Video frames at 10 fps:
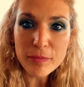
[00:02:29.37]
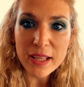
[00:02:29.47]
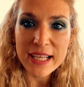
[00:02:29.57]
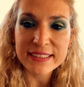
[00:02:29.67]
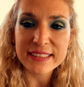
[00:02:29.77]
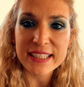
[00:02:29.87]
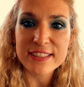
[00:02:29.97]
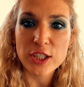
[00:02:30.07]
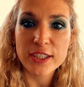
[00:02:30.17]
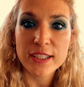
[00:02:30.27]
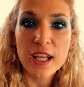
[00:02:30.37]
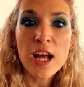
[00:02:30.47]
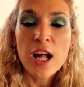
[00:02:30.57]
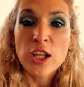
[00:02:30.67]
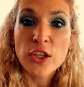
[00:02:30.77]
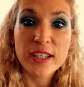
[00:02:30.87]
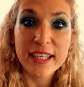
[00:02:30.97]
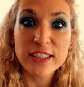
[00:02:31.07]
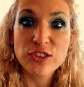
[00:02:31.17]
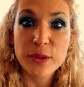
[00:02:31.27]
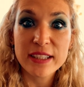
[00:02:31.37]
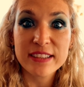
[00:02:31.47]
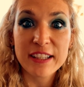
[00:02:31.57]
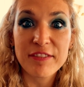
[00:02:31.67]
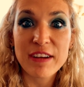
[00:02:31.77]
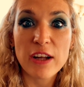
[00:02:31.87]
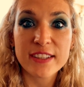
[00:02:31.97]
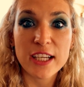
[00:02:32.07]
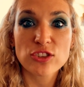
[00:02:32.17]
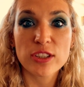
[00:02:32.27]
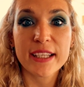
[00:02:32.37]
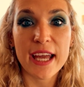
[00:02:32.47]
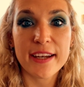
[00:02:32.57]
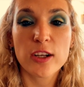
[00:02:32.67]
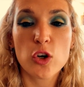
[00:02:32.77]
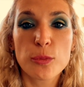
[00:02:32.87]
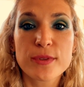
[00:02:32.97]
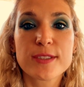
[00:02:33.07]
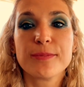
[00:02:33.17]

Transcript: and then they started looking into it and then they found the actually catacombs